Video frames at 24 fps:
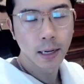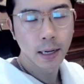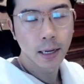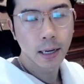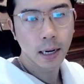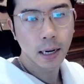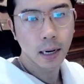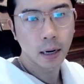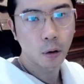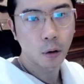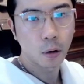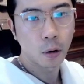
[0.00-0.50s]

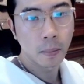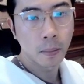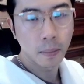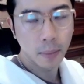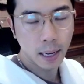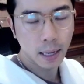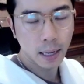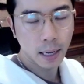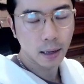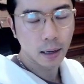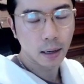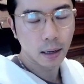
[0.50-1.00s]
or
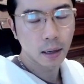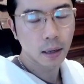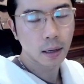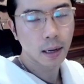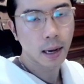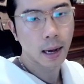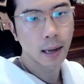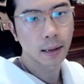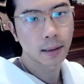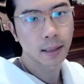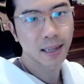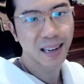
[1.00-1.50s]
Meta
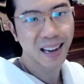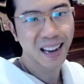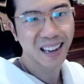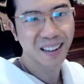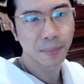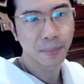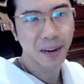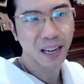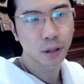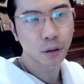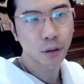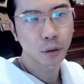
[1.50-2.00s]
tanked
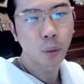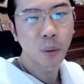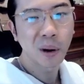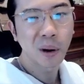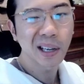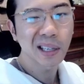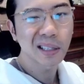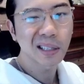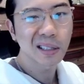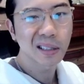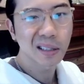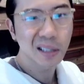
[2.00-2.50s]
by
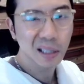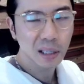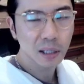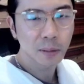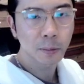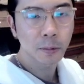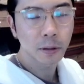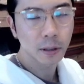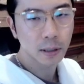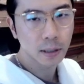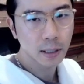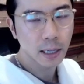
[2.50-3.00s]

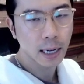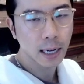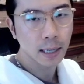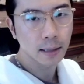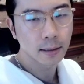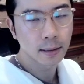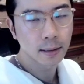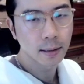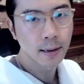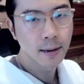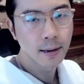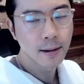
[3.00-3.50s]

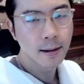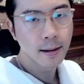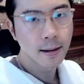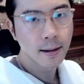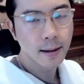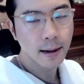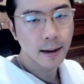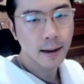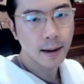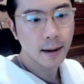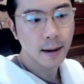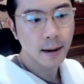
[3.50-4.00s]
26%,
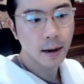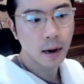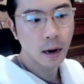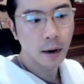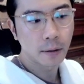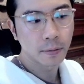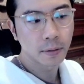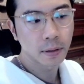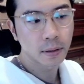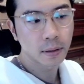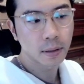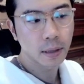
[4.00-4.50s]

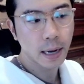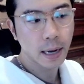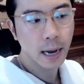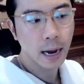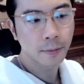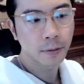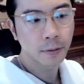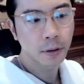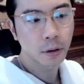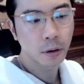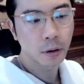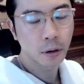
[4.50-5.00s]
obviously,
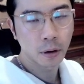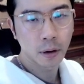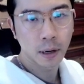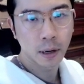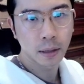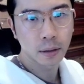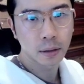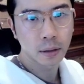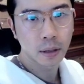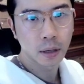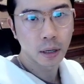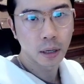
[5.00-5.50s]
after
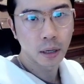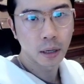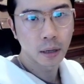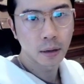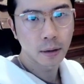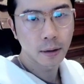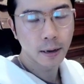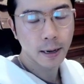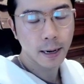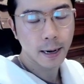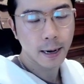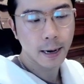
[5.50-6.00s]
earnings
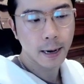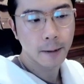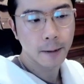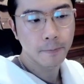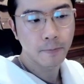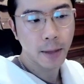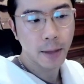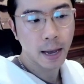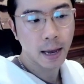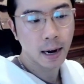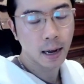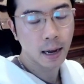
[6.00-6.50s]
call.
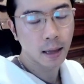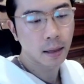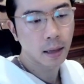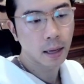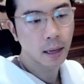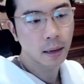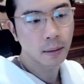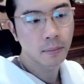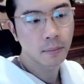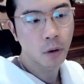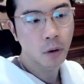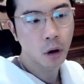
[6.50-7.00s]
And I
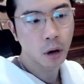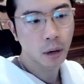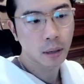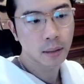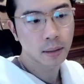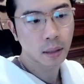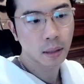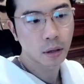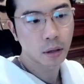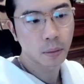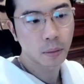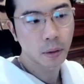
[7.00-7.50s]
think Mark
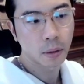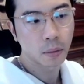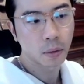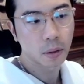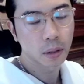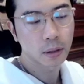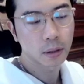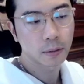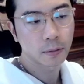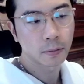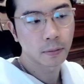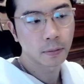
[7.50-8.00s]
Zuckerberg
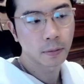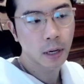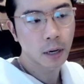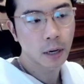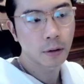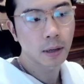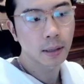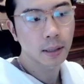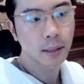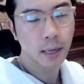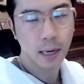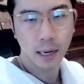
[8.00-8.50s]
was
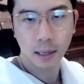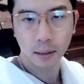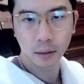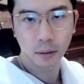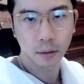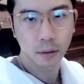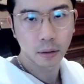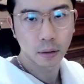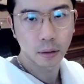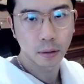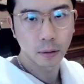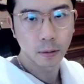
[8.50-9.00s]
very
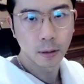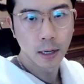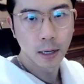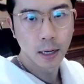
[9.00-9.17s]
tactical.